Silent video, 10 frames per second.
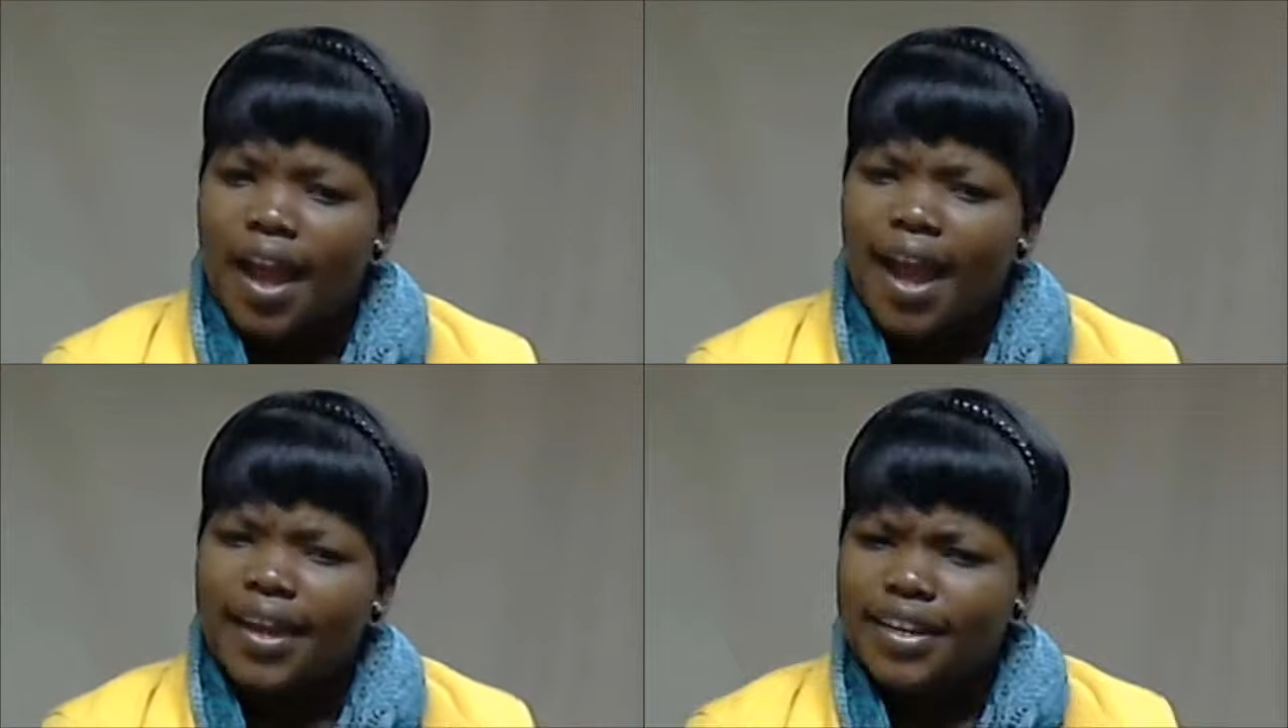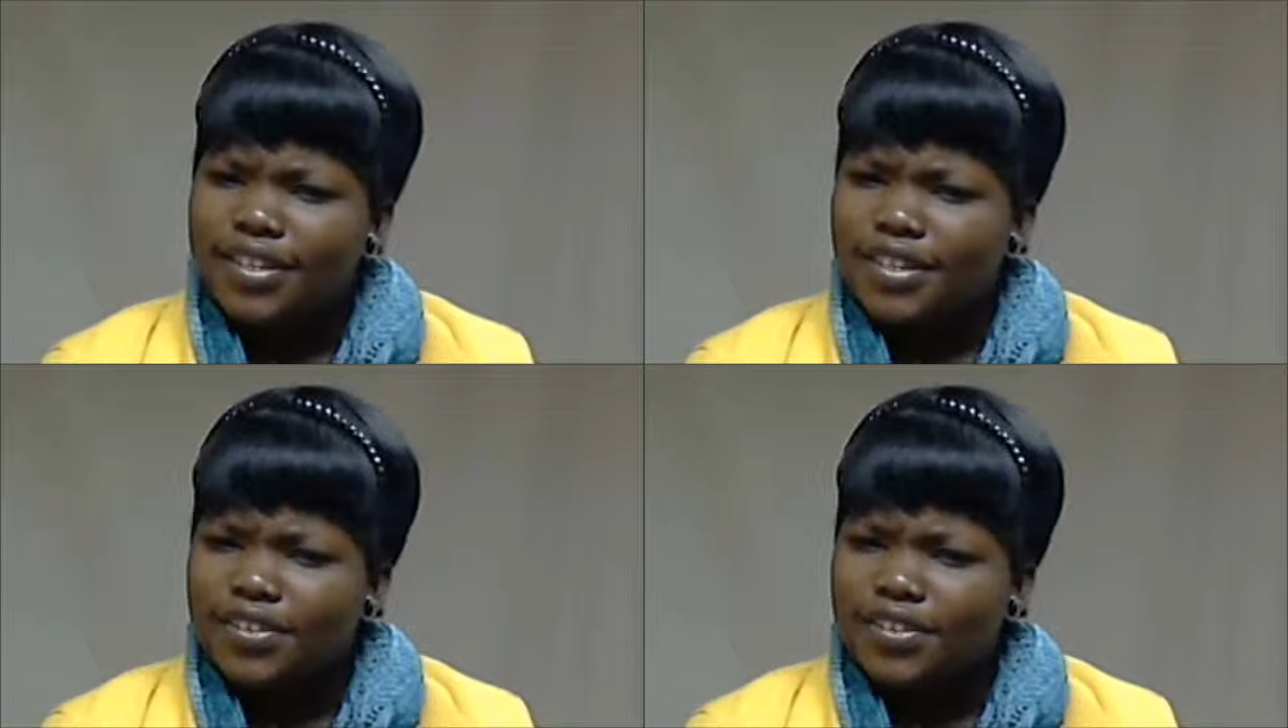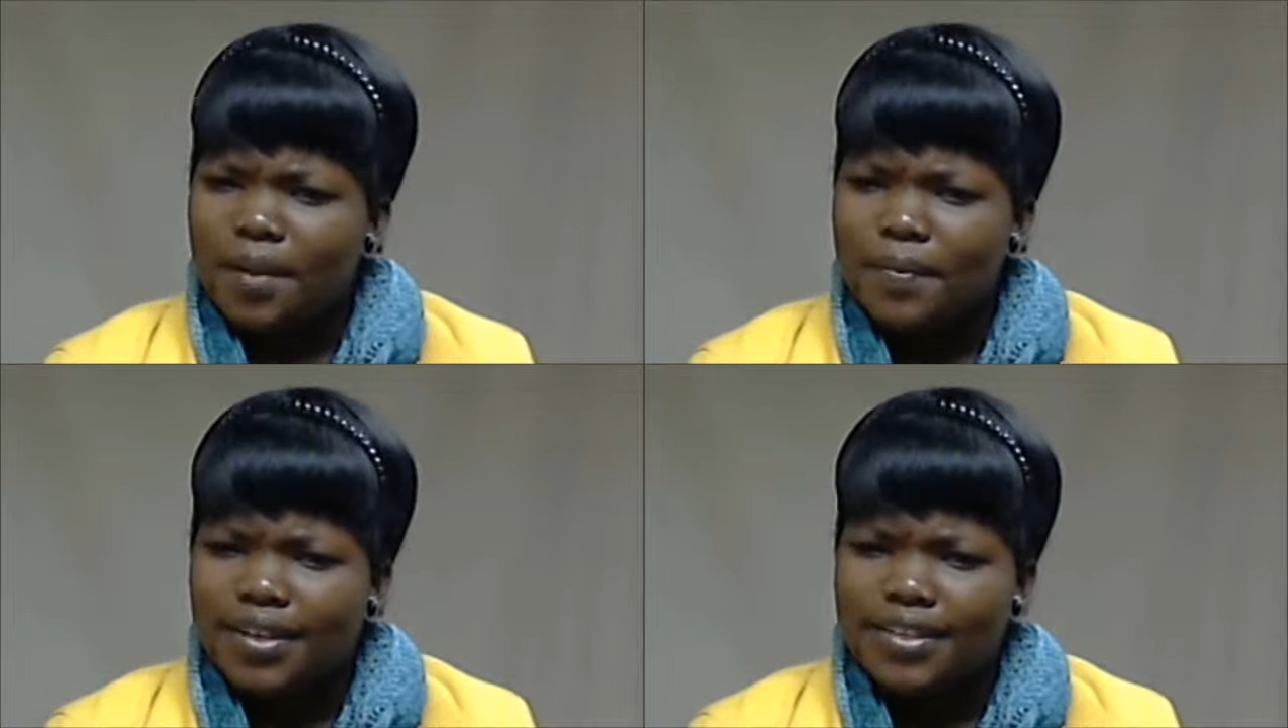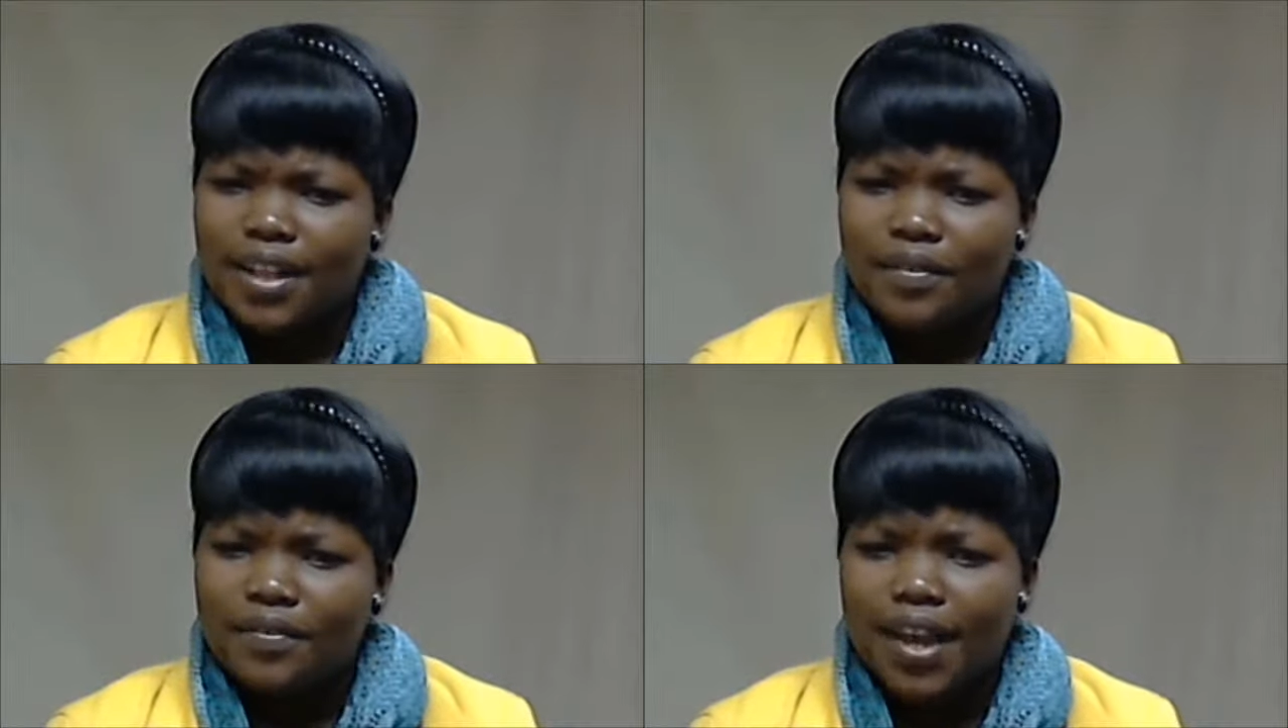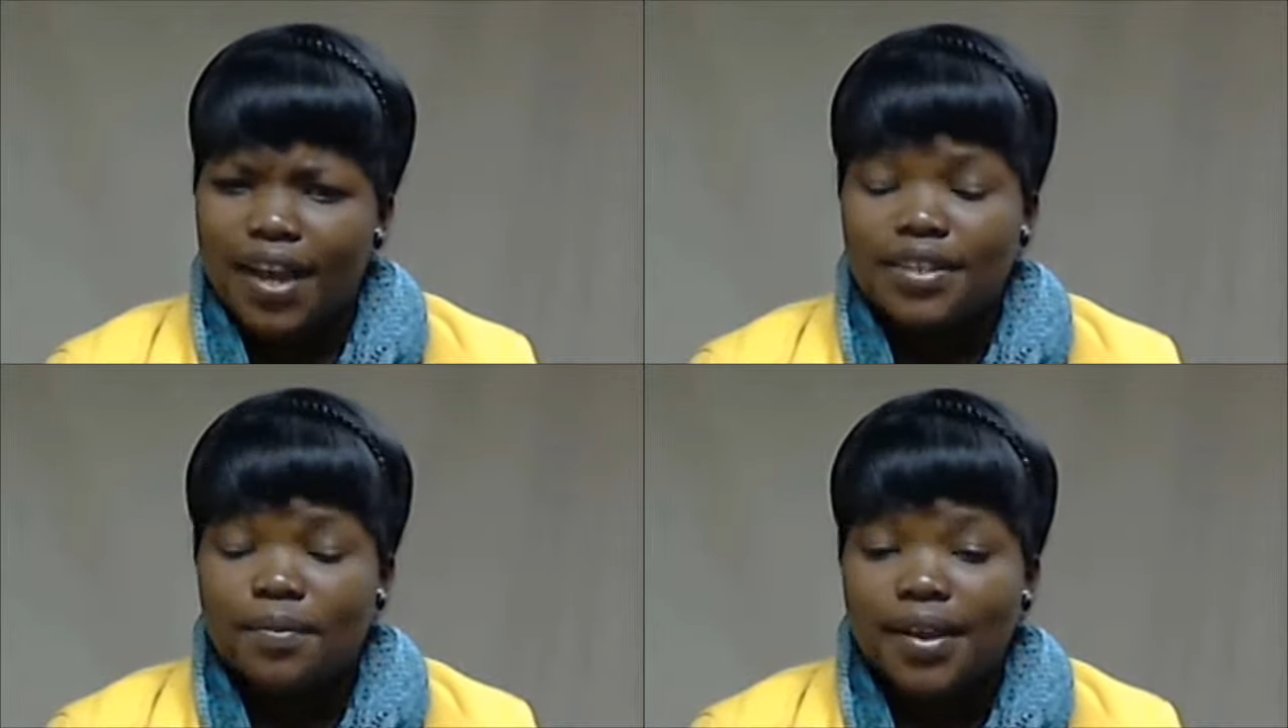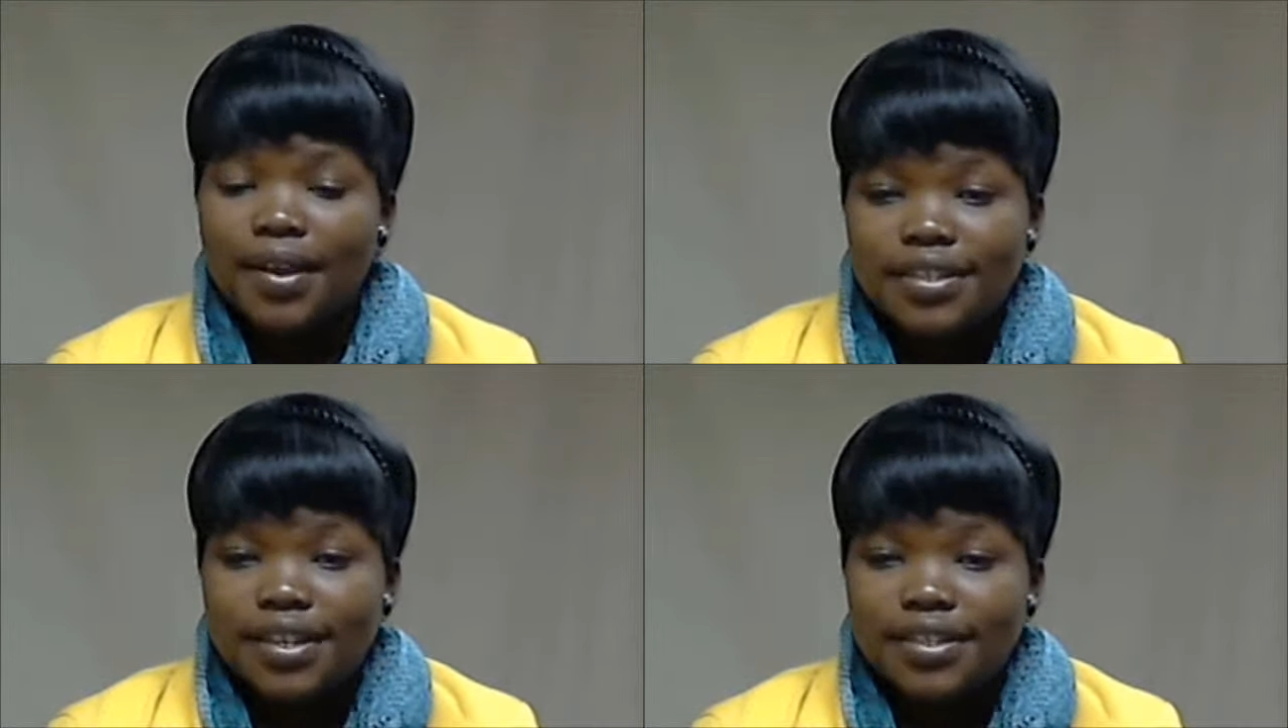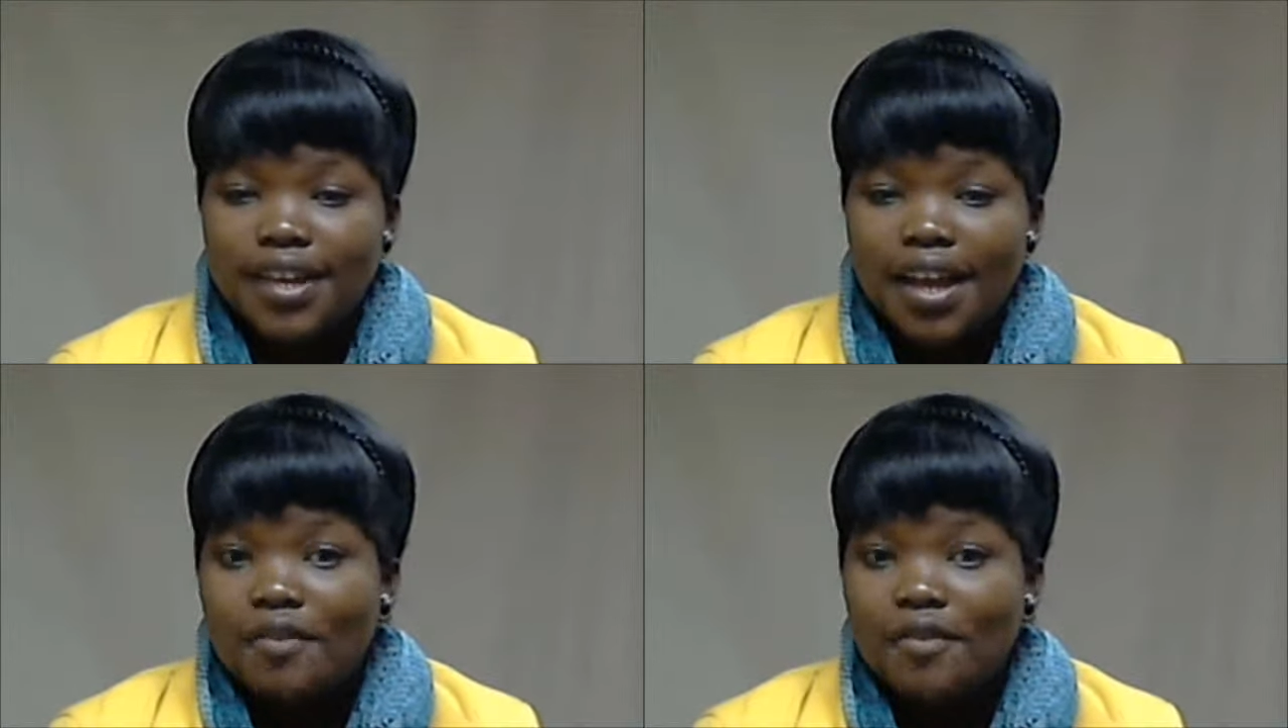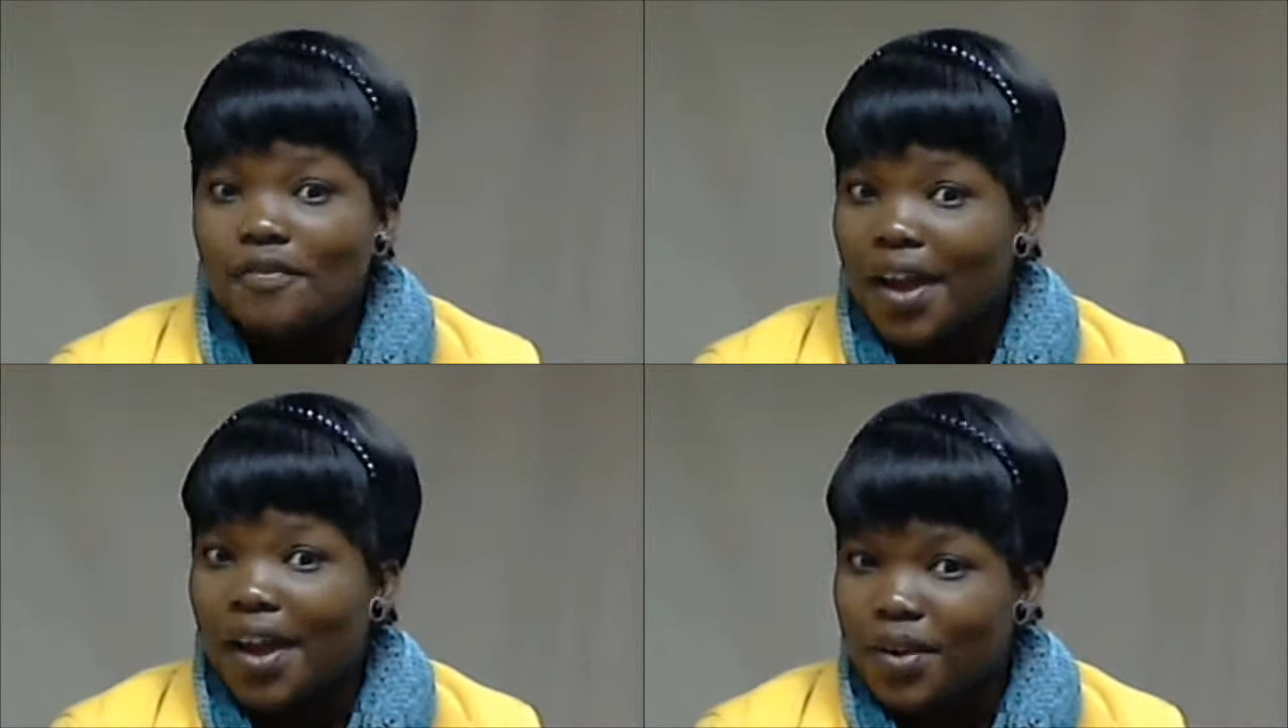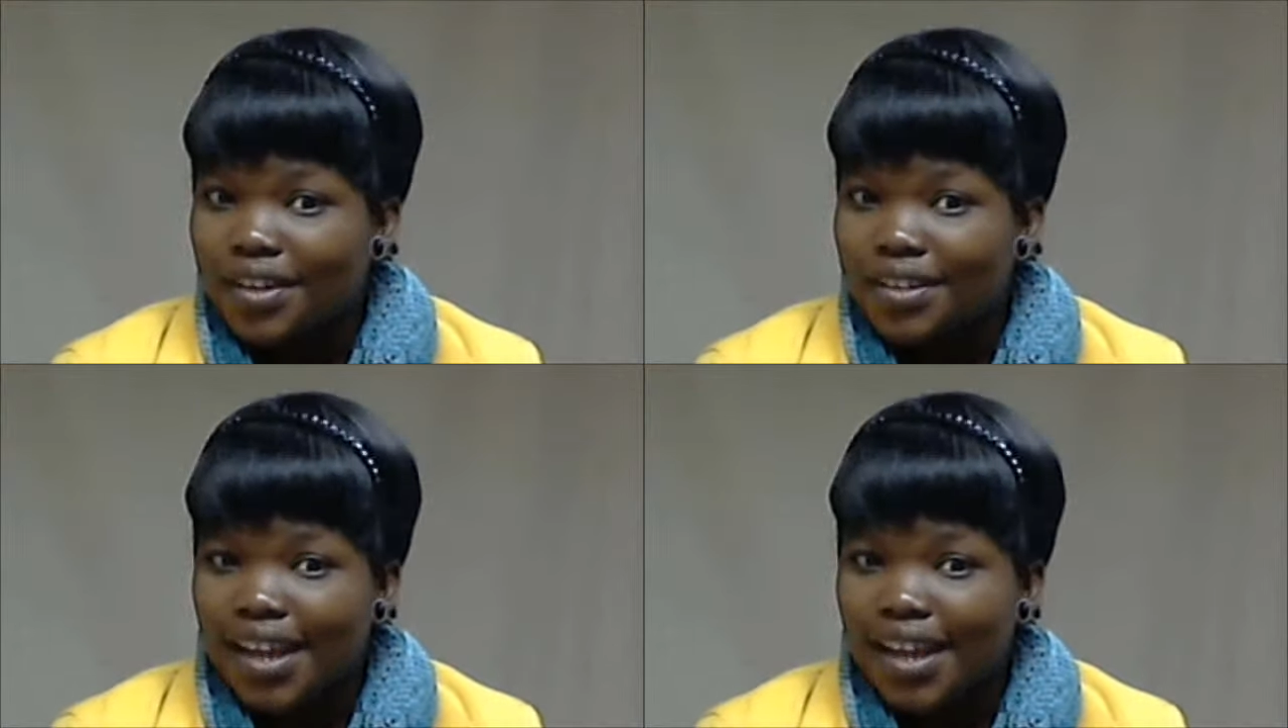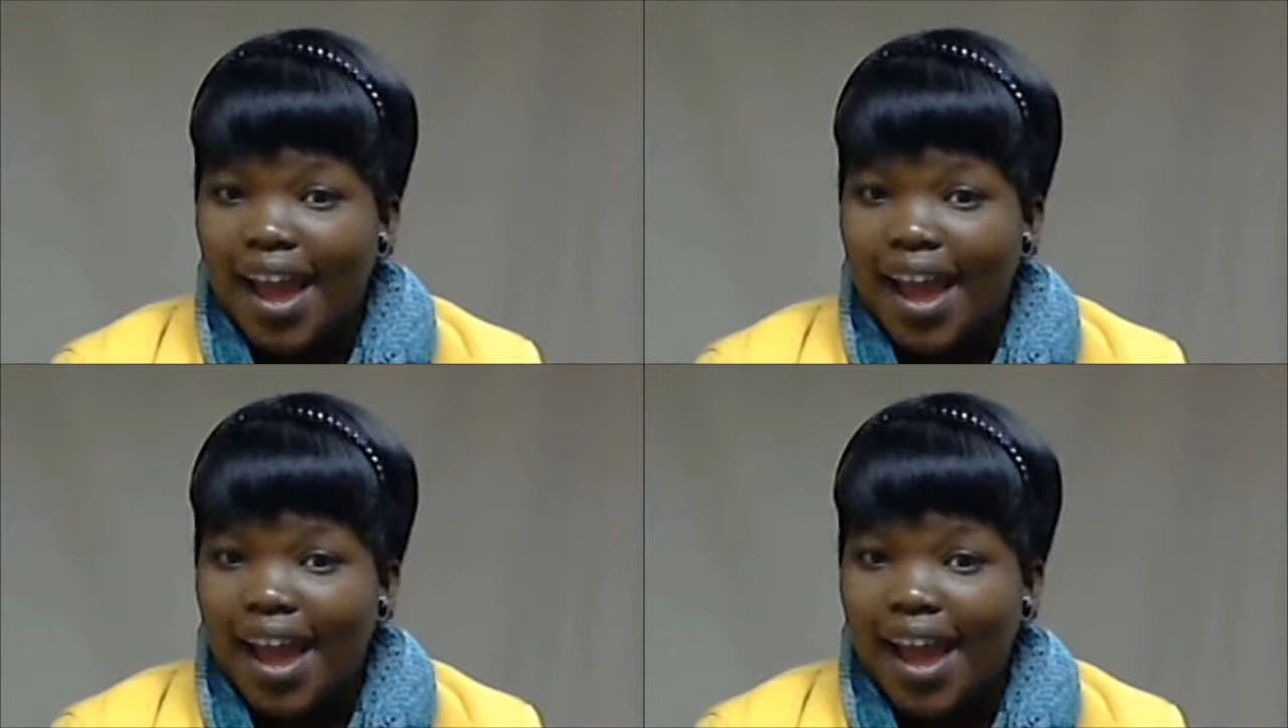I can describe myself as a passionate, vibrant,